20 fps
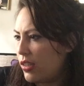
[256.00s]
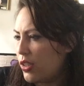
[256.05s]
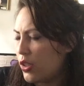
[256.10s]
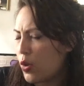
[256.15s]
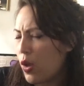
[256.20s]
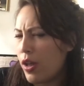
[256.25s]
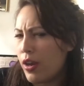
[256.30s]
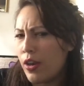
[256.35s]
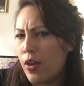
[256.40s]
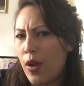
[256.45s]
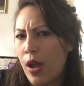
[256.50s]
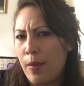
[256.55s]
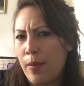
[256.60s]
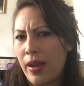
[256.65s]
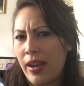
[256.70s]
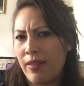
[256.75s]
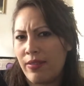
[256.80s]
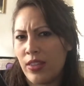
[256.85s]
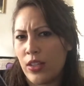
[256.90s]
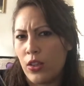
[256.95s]
So I don't know. I
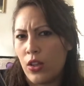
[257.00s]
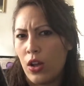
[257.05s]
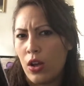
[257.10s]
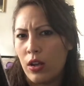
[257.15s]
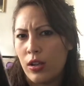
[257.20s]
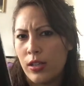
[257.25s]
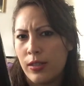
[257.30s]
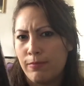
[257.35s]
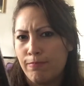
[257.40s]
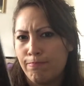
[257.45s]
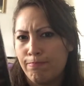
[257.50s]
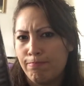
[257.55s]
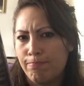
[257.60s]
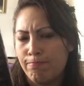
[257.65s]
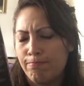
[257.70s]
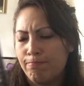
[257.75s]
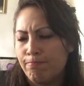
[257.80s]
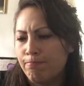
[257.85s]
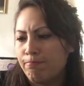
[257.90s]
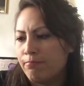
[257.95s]
might have to look.
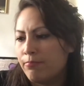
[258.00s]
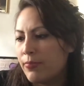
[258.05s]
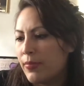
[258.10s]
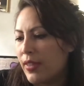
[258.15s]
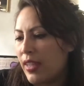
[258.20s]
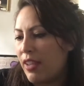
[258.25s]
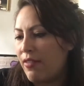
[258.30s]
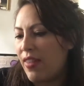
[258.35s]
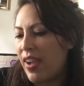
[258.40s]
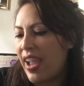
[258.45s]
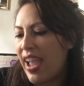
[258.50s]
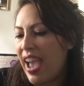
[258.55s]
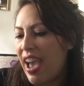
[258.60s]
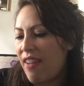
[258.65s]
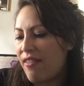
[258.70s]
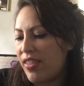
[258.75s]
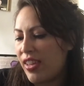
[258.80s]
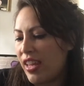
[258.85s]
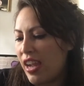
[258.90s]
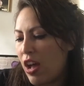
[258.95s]
If I
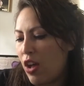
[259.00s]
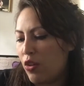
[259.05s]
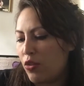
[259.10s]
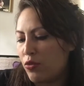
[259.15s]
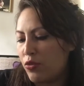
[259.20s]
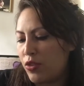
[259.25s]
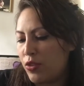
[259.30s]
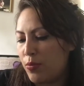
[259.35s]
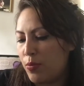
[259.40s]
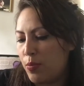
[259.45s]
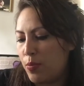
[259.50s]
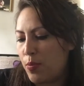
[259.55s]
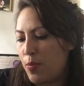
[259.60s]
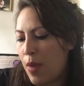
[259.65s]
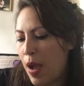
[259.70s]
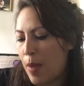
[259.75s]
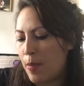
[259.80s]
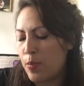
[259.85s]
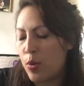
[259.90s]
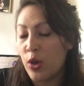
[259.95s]
have it, I'll...
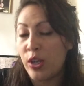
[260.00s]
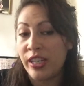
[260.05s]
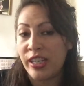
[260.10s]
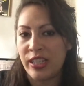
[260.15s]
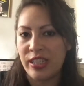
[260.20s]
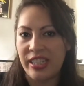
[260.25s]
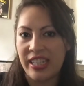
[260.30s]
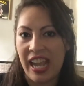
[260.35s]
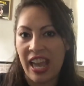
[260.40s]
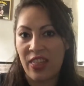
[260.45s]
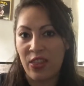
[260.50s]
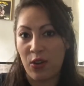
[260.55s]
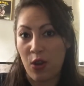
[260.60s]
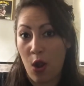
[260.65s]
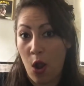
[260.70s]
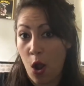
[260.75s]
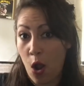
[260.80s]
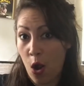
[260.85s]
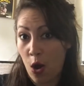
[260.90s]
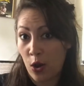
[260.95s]
I'm putting together
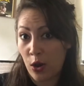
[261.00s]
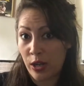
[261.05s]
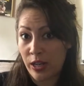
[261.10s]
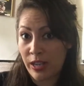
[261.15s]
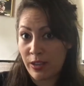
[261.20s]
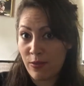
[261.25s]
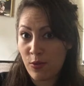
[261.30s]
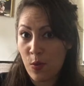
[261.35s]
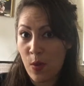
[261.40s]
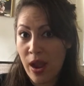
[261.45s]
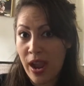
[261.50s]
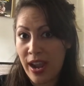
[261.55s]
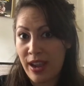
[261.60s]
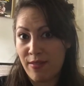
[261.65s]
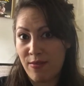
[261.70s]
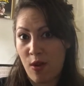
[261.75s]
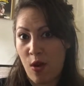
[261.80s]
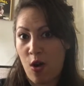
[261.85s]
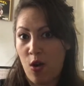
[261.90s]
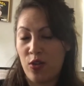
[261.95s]
a horror giveaway
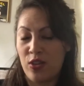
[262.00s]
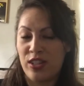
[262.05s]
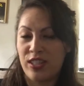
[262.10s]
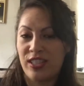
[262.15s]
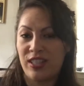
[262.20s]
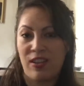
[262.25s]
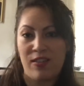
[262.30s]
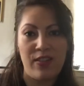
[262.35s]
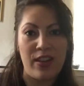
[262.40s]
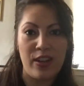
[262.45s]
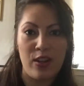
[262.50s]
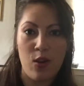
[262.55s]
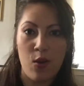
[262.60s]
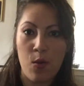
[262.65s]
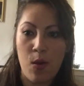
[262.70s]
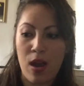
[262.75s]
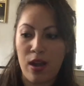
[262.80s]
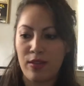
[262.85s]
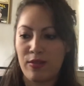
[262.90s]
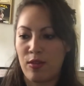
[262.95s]
of all the stuff I
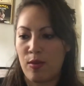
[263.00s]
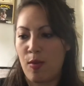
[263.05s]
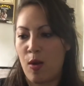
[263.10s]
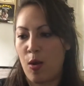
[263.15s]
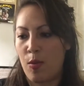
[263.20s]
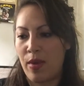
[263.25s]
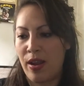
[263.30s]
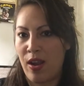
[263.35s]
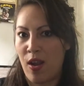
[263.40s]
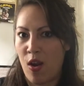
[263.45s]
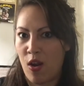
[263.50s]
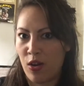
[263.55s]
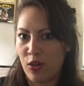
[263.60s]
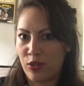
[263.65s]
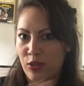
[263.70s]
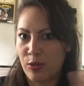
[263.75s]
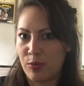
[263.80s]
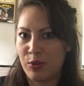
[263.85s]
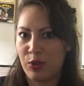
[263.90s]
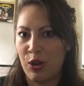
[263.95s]
don't want from all my
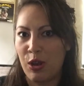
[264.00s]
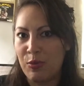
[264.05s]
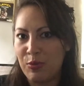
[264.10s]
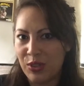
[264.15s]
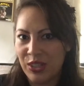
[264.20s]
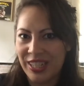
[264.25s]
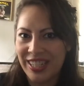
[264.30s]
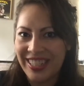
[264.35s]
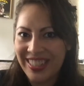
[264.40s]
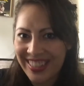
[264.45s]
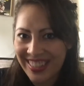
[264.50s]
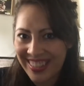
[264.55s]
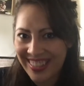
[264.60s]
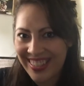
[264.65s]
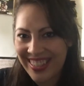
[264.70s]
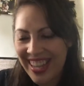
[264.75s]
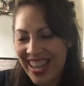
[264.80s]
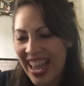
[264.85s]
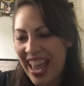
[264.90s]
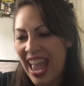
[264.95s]
horror
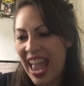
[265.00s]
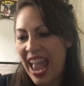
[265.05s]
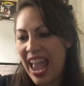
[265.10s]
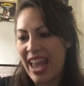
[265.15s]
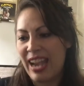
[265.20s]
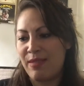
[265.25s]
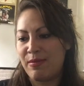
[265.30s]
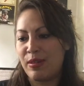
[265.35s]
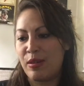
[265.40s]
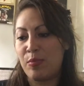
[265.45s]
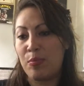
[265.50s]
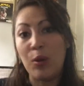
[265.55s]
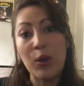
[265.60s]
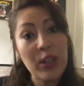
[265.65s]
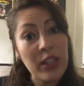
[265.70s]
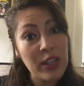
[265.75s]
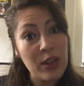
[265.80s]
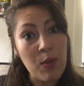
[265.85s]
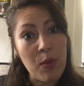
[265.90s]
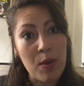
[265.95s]
subscriptions. and I'm going to
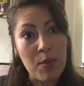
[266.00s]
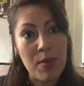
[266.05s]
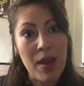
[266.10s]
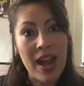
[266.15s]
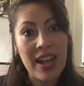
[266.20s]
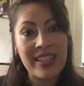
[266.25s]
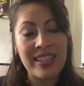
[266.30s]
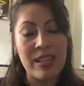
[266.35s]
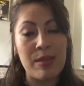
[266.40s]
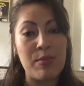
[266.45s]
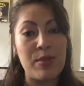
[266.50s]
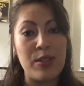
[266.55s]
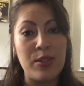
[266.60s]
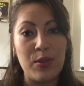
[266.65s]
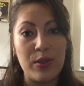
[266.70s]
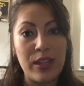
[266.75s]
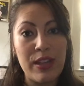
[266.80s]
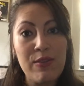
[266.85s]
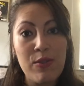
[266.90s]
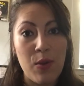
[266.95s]
put it in one box and I'm going to
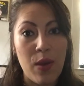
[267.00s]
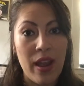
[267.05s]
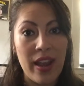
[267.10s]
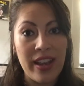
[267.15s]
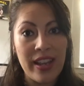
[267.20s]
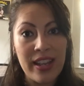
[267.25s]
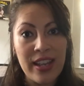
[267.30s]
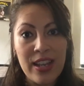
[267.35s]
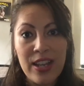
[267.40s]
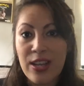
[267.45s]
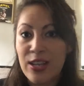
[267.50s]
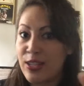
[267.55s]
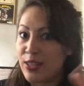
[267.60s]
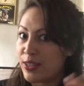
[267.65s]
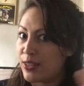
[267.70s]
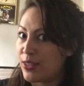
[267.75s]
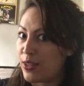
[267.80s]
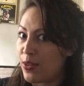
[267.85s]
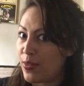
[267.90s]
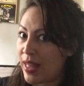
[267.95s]
do a giveaway.
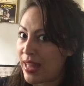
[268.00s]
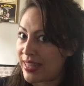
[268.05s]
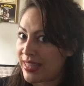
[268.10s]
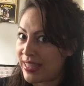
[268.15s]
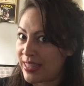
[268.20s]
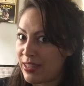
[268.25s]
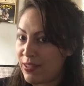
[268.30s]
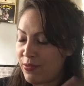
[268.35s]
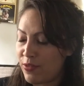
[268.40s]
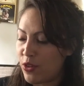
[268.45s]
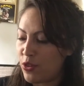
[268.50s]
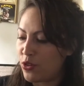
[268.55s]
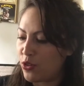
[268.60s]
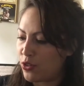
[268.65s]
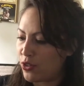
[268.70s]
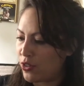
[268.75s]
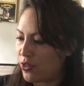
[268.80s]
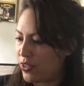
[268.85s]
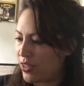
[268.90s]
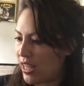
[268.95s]
So that's in the
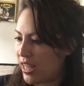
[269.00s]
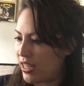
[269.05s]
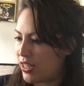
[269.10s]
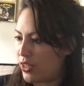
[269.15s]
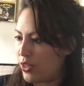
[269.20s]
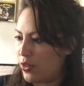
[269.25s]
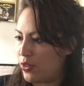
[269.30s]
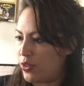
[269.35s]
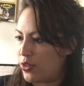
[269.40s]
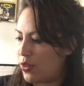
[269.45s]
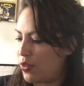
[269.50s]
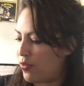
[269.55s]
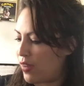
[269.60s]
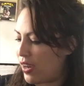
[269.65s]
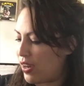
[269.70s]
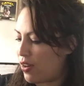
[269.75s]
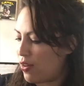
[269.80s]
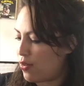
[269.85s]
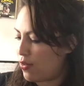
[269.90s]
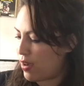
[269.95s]
future, so stay tuned. So if
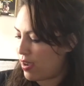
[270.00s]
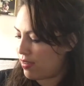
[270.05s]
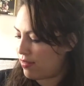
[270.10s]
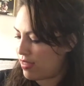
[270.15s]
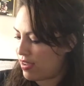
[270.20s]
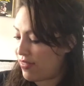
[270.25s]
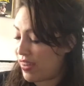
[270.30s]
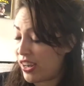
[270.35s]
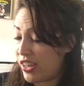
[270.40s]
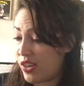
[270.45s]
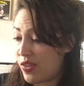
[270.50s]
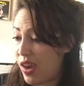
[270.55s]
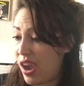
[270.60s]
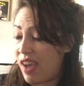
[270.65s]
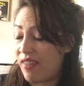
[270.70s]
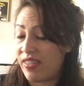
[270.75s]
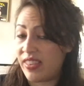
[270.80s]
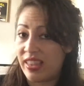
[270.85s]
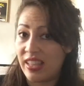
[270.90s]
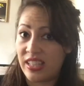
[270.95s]
I don't, if I do
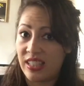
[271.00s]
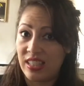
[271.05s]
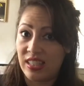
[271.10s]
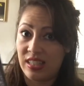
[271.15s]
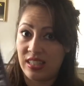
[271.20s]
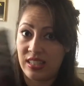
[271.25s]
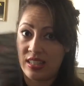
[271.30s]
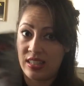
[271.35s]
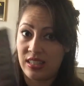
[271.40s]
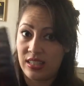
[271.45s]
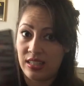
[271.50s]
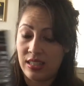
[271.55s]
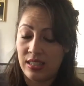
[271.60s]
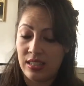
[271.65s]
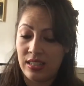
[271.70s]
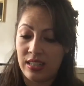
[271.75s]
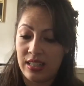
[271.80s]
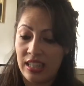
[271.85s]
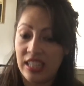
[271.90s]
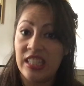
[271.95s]
have it, this is,
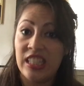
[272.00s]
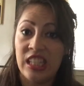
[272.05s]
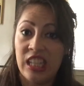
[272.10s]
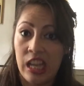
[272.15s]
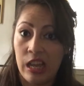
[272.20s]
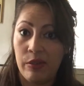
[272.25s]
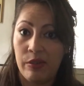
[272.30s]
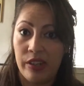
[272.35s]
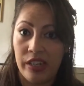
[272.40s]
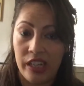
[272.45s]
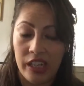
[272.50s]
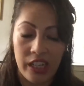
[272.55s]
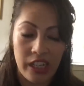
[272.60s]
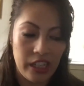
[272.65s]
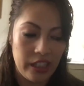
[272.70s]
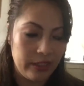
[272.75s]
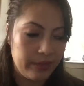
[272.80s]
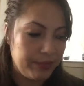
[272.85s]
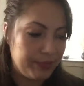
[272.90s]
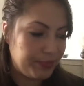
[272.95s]
this is going in
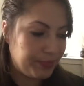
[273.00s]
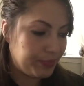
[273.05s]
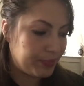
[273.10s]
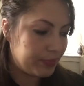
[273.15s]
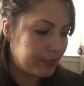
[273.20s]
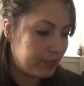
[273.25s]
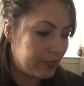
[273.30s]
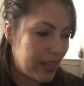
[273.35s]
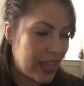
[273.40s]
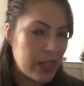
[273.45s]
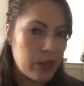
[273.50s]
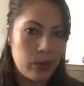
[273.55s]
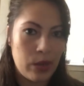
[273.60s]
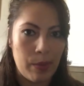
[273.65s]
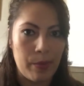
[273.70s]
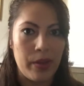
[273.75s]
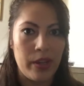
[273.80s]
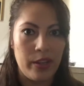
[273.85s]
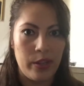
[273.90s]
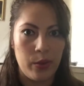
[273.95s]
it. That's what
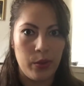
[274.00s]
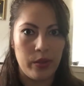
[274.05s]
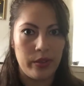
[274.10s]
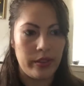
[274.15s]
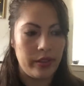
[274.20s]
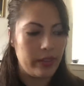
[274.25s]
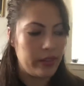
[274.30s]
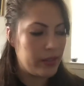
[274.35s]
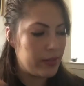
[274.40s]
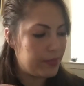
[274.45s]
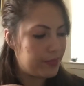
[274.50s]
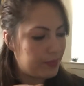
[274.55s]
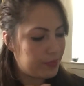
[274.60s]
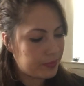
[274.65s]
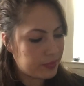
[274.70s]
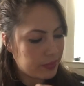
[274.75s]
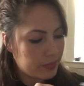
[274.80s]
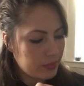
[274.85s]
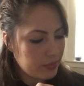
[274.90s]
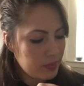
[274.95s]
I'm going to do with these.
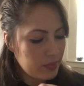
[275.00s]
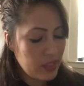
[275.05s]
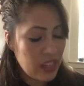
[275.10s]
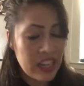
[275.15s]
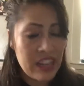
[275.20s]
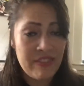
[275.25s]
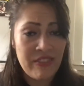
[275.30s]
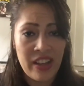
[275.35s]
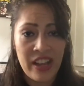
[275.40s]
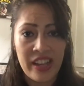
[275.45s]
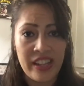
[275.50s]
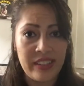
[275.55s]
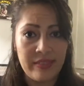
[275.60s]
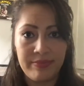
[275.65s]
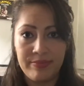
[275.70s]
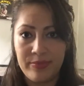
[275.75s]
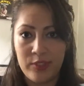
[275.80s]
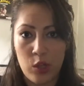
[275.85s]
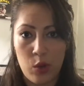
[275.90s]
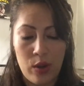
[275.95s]
If I
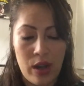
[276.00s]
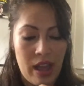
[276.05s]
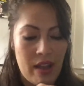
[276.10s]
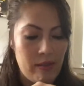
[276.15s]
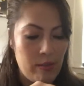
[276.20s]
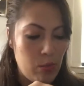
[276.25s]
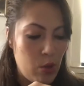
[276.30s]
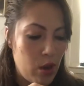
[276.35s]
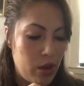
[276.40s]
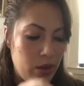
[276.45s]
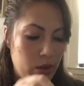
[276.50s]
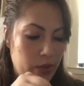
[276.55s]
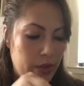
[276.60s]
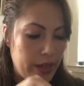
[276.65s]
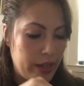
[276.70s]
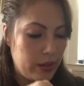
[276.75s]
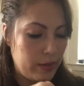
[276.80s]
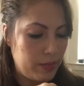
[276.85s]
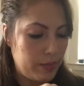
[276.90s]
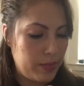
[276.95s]
don't have them or I don't
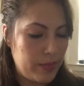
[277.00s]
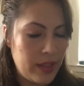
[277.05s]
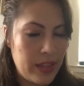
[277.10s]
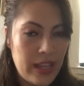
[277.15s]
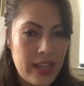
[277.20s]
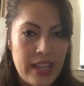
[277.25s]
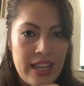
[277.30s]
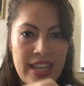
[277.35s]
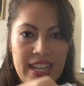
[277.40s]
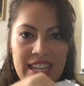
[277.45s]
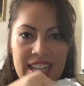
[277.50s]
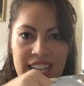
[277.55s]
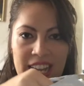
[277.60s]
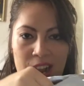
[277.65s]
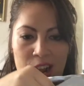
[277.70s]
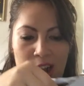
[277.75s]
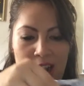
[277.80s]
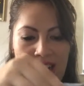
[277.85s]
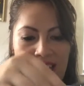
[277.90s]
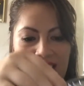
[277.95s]
like them.
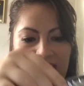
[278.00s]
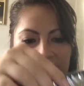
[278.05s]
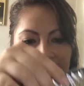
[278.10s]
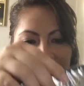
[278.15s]
All right,